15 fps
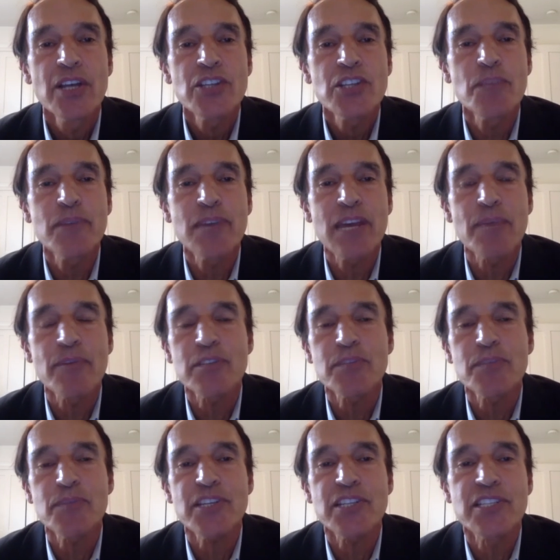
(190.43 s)
to be able to
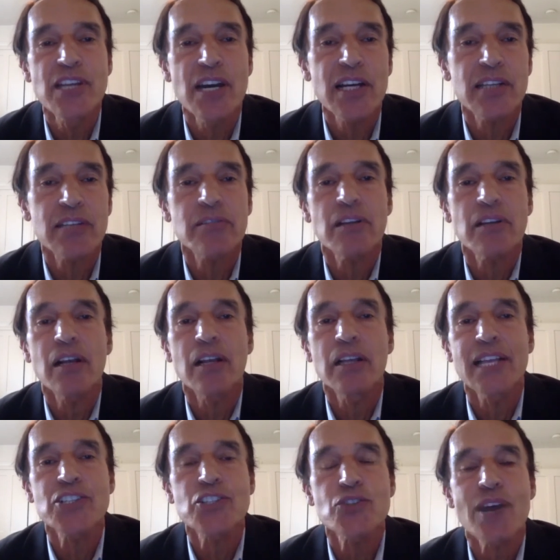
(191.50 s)
be done
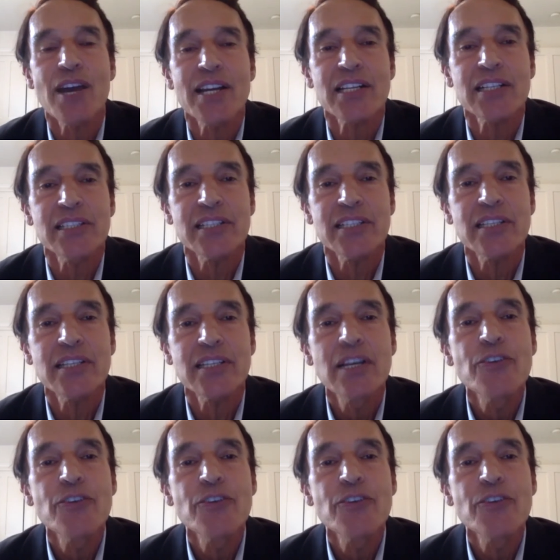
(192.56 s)
electronically,